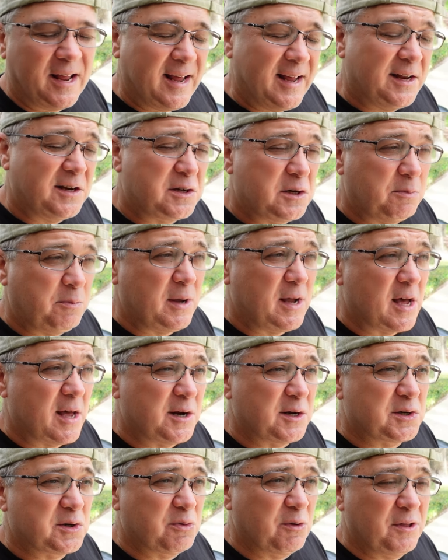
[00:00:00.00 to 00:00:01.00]
And to be
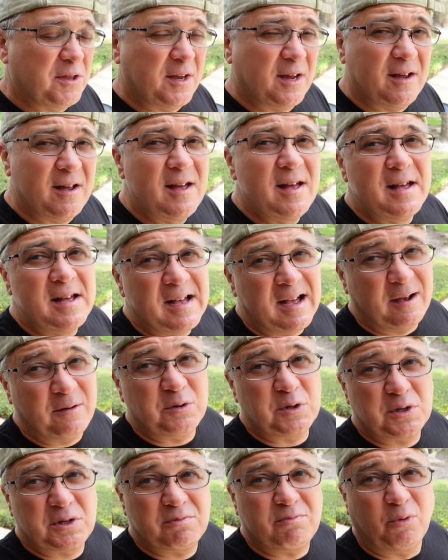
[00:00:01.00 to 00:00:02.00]
honest with you, I
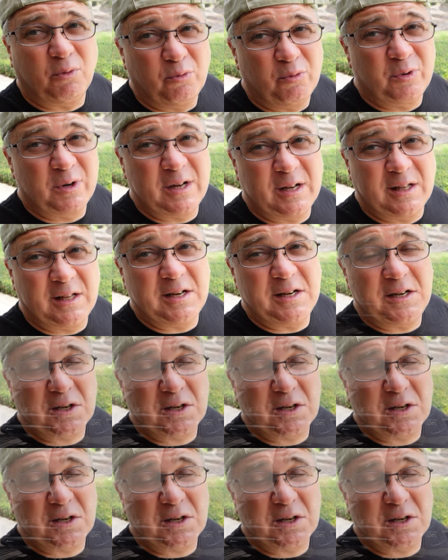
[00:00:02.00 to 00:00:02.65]
was really